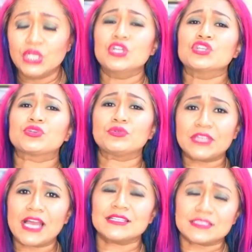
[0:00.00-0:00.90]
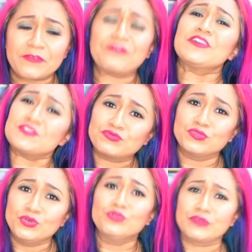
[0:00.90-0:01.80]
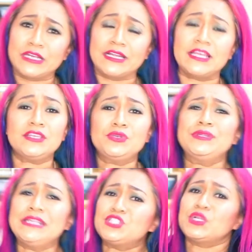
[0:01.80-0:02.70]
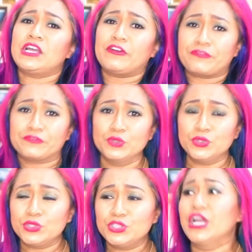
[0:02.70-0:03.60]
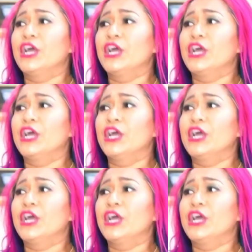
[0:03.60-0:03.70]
So that's the first rule, really. You need to love food.